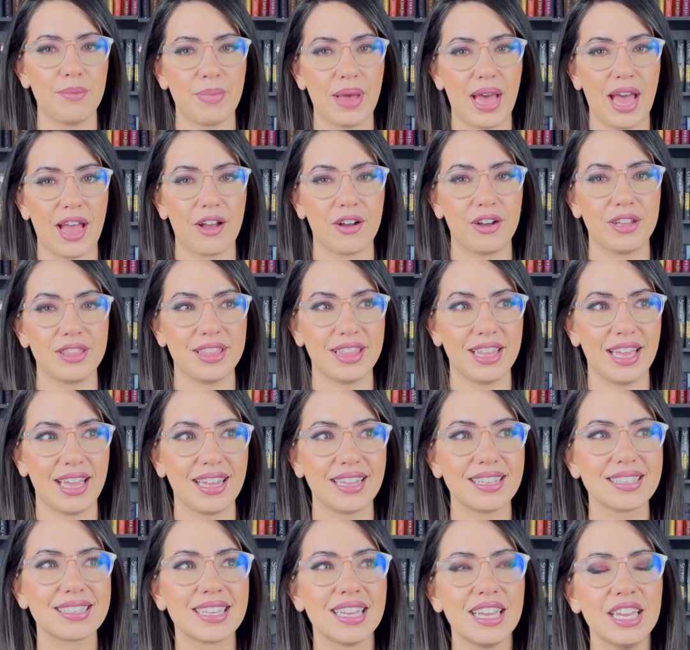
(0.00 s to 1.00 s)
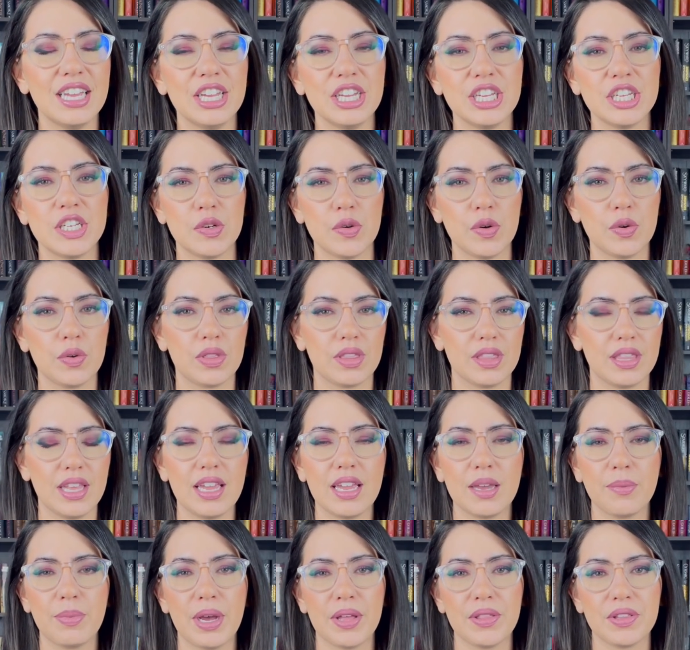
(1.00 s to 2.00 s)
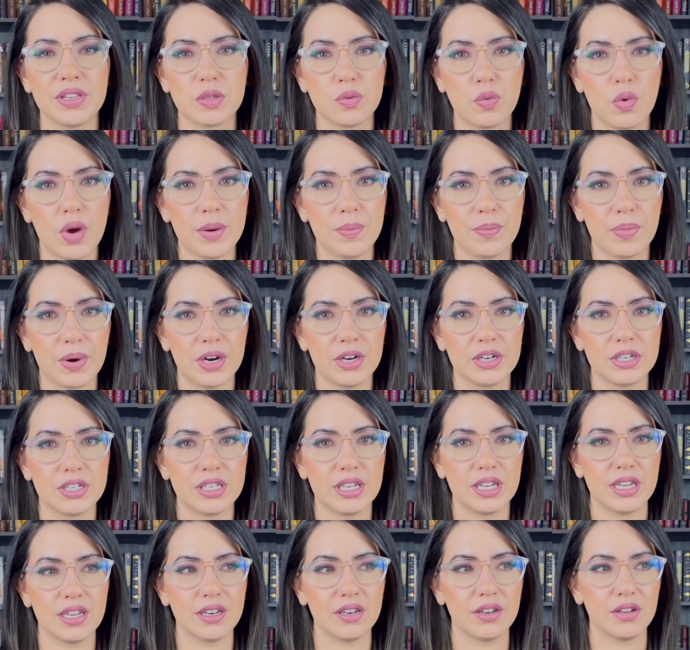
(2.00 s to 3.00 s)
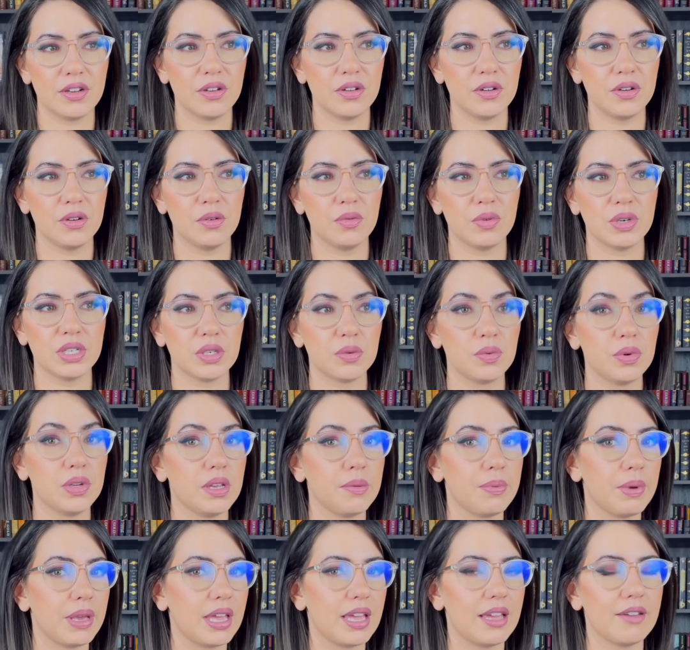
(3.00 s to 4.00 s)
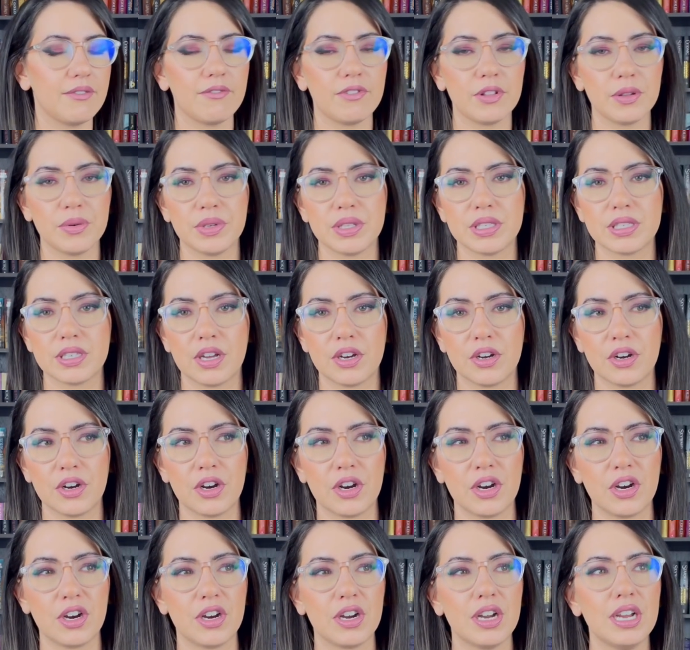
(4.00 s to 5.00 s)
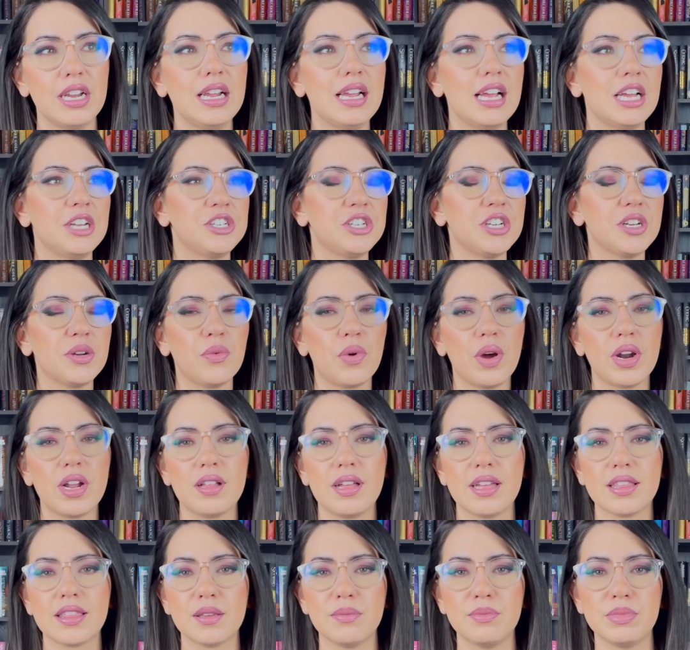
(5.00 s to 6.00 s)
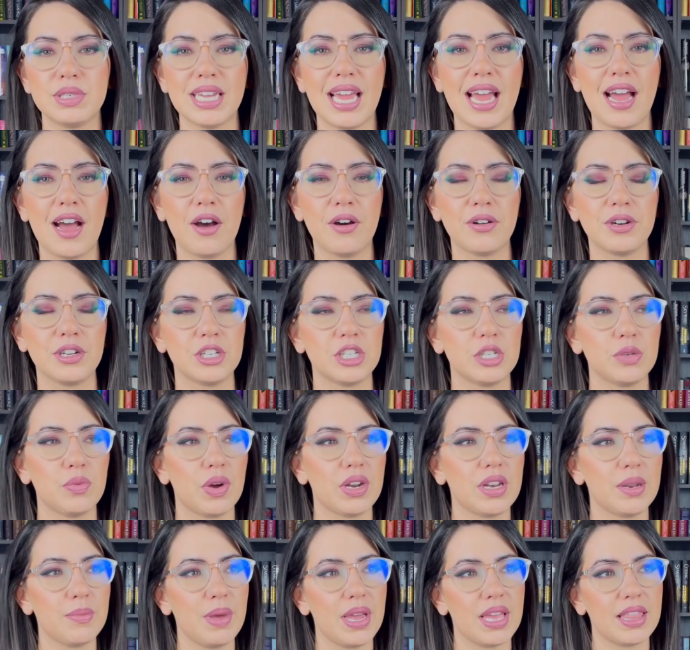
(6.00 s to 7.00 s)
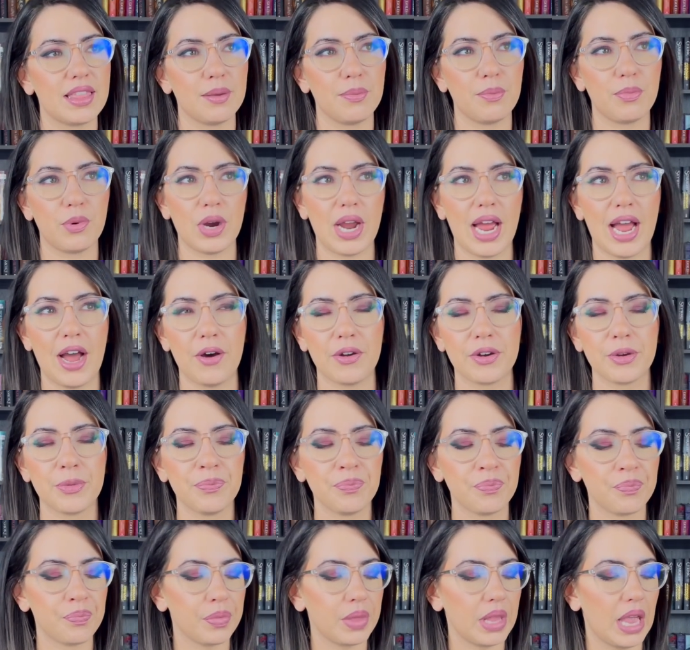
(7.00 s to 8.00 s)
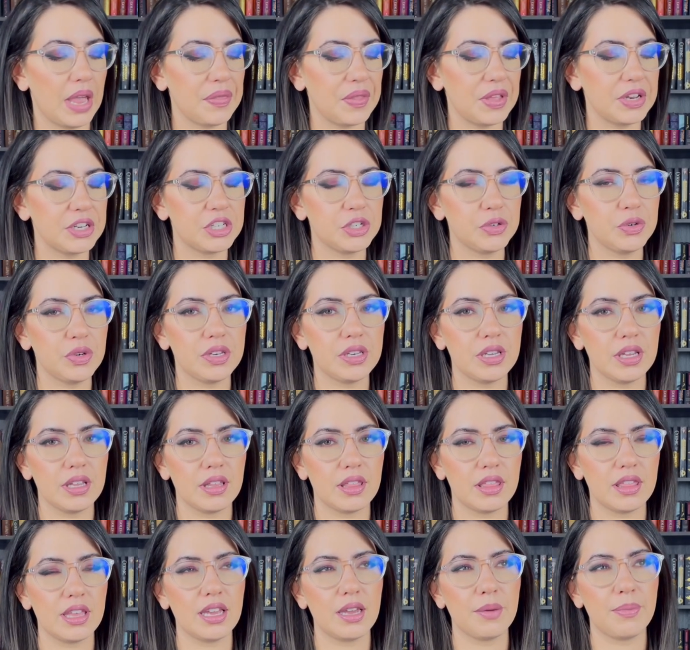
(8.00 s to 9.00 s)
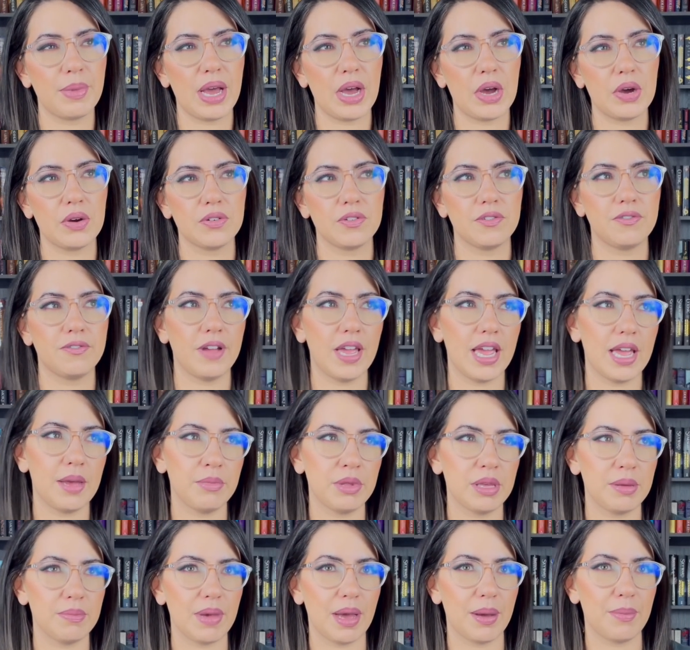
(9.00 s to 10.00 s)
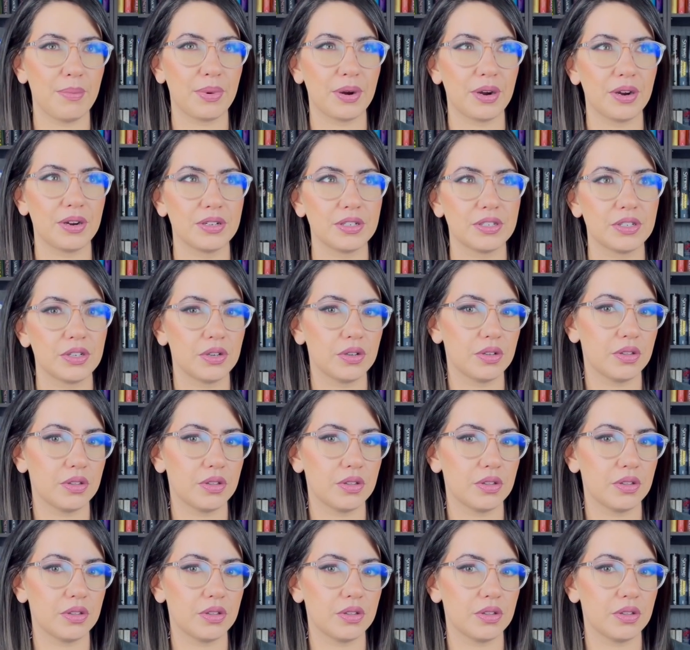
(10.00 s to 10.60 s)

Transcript: back on things. She would think about this one person who was a really big influence on her, and she didn't want to let them down, and she wanted to make them proud. And then she would think about family members